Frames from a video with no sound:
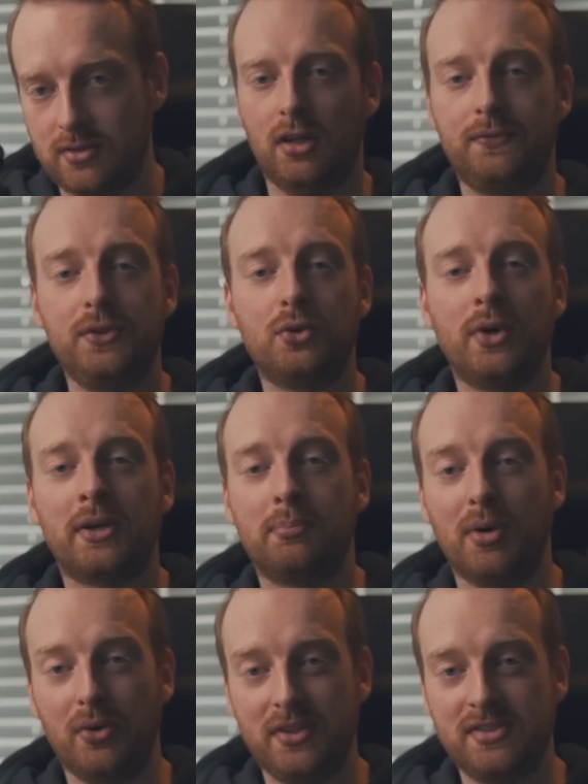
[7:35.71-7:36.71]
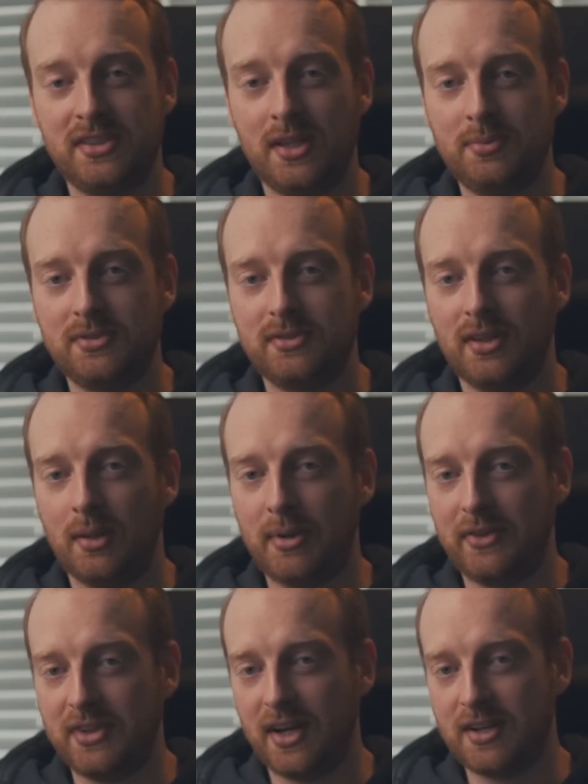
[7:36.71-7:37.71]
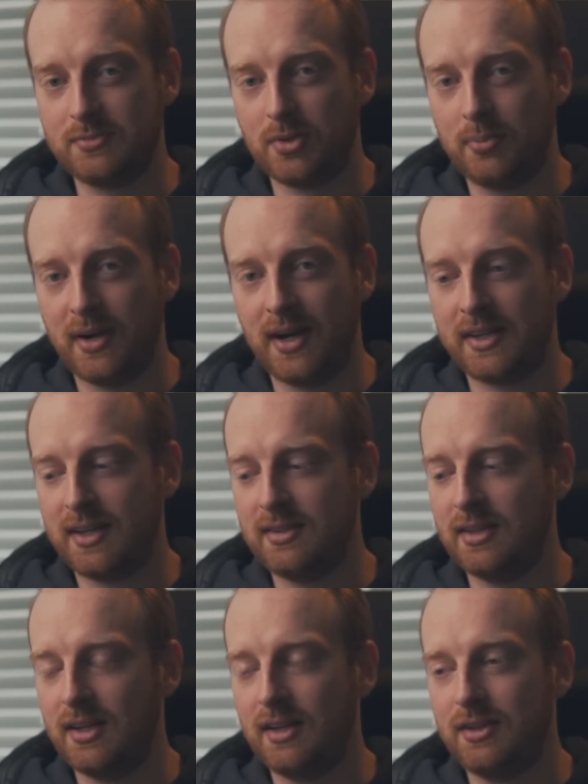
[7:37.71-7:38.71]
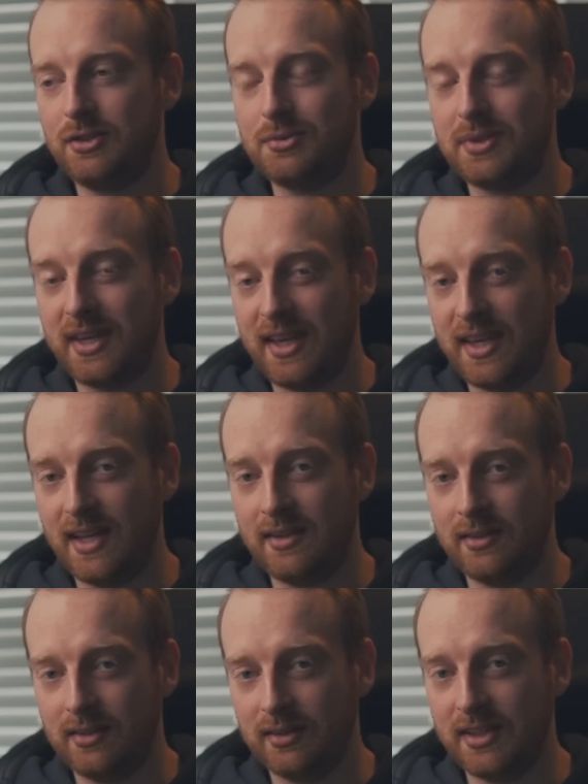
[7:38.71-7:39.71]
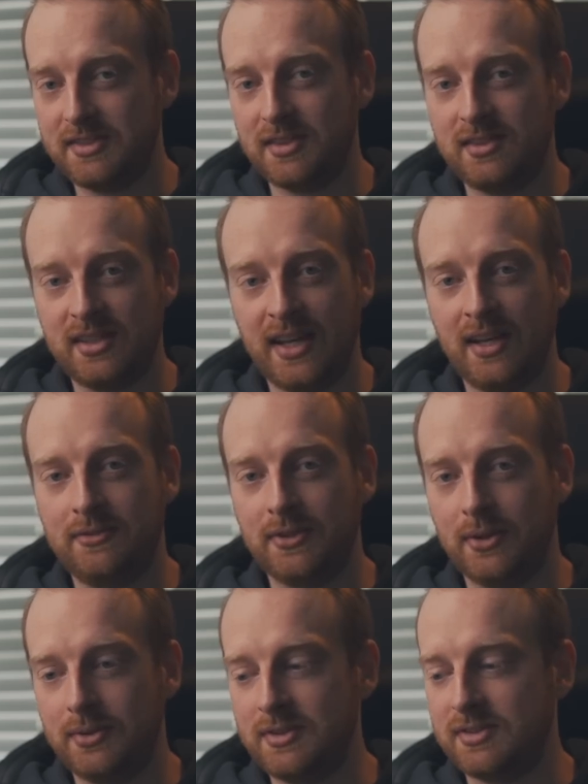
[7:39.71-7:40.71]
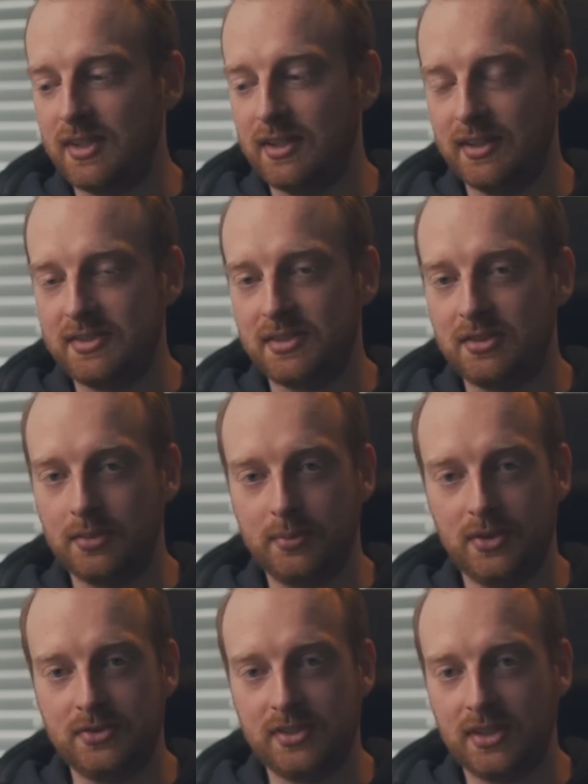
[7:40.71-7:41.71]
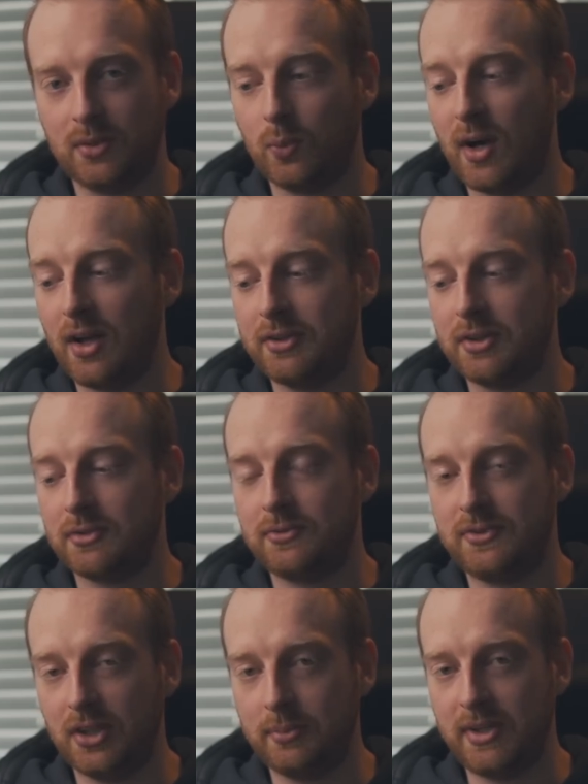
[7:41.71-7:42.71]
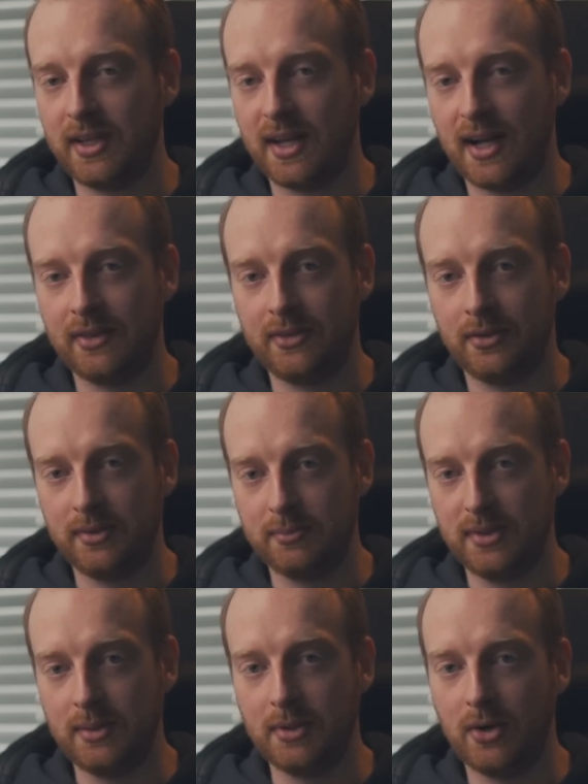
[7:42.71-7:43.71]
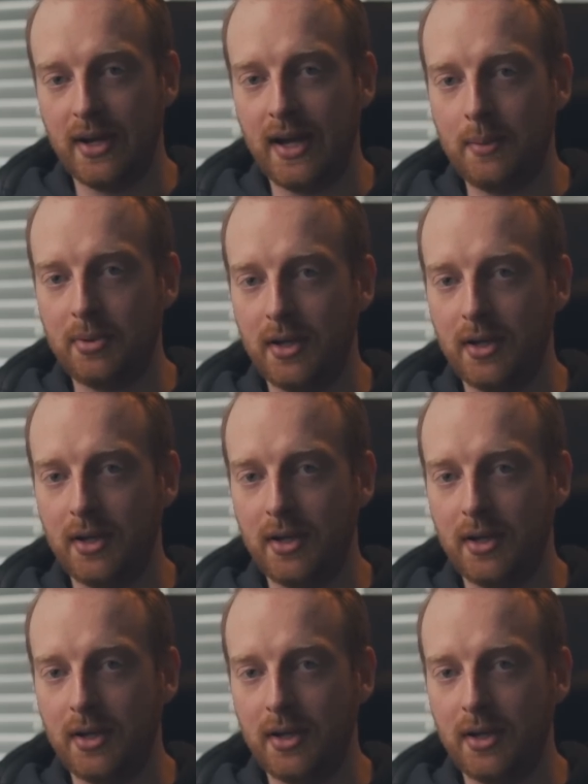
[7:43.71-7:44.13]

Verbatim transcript: A few quick bonus tips about the Osmo Pocket you can listen to headphones and listen to music while you're filming on the Mimo app.